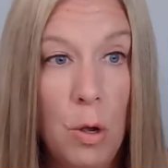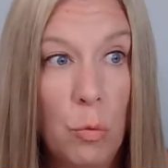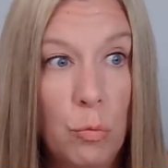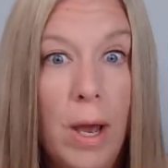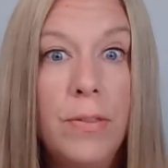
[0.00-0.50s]

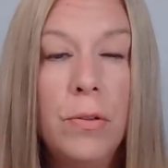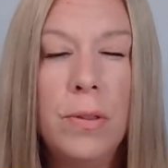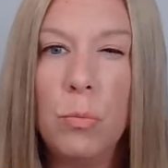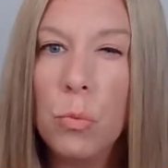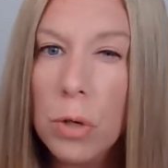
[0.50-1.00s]
rather
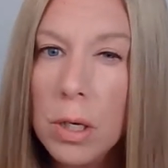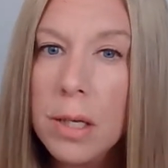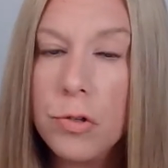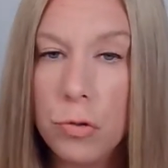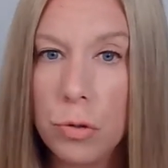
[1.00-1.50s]
than
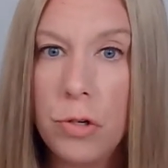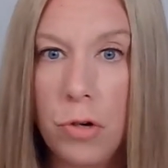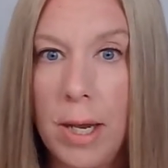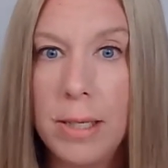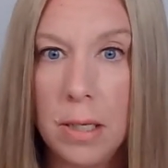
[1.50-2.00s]
really truly
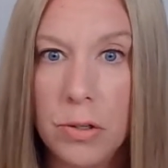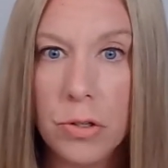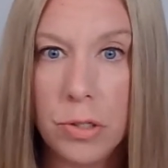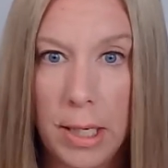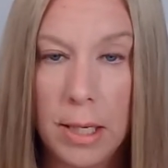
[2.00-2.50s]
trying to
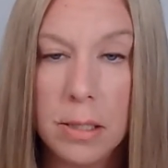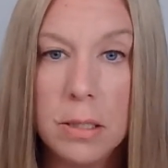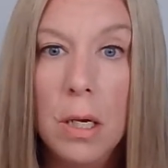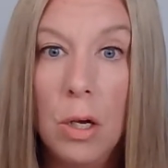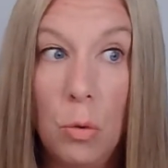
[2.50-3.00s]
understand
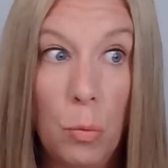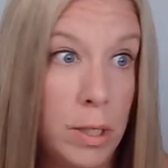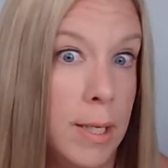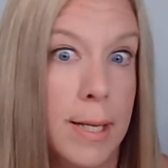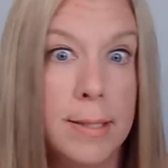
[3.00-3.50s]
what
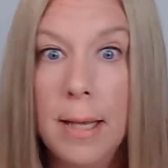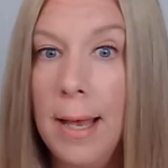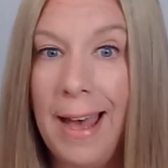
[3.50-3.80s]
it is,